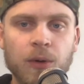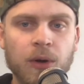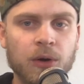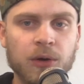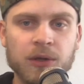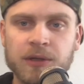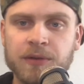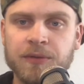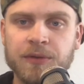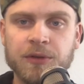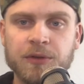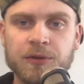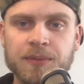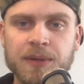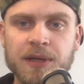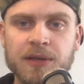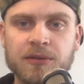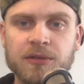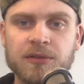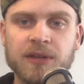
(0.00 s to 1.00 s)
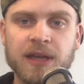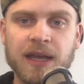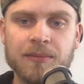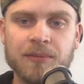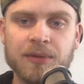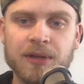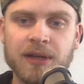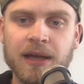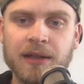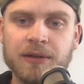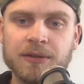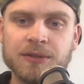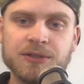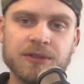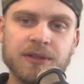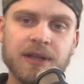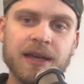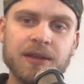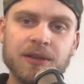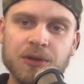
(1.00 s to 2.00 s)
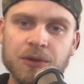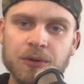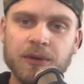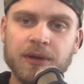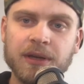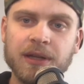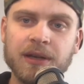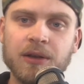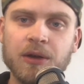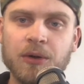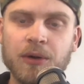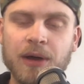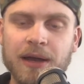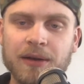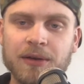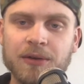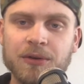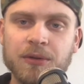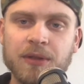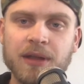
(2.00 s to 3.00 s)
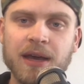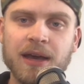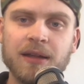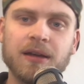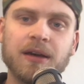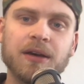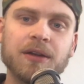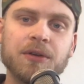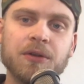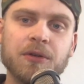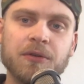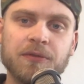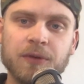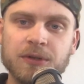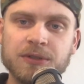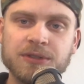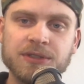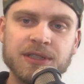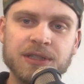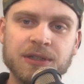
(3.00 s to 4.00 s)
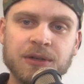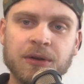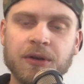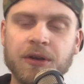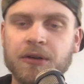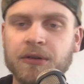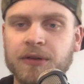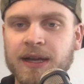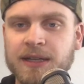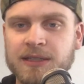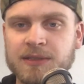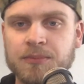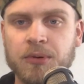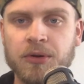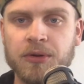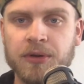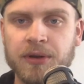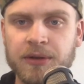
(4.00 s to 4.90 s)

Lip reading: all of those pieces came together so that you can know how to do that on your first deal or your next BRRRR